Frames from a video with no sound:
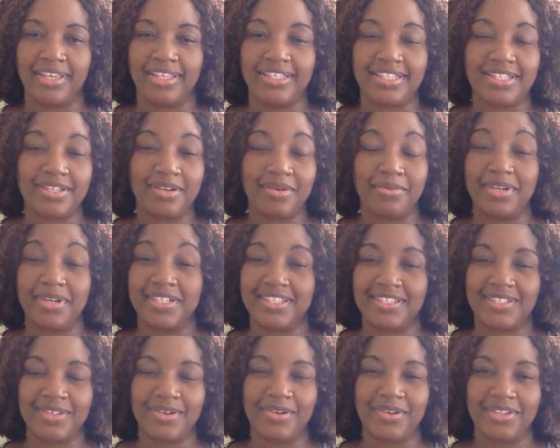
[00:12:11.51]
so much
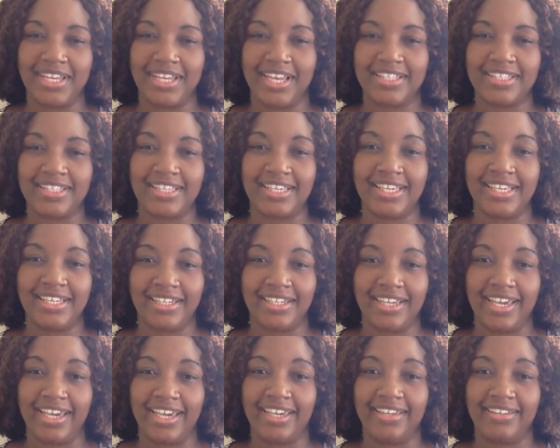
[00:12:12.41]
so that
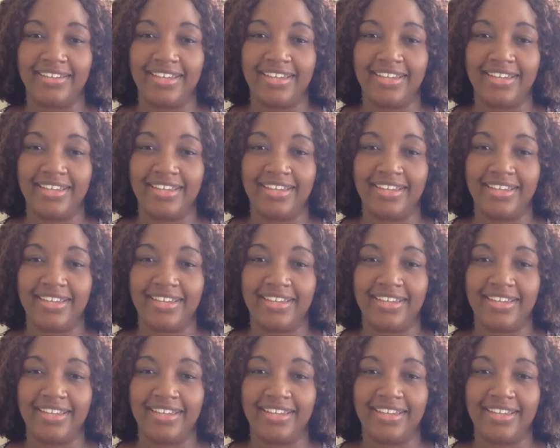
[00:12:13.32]
Eli,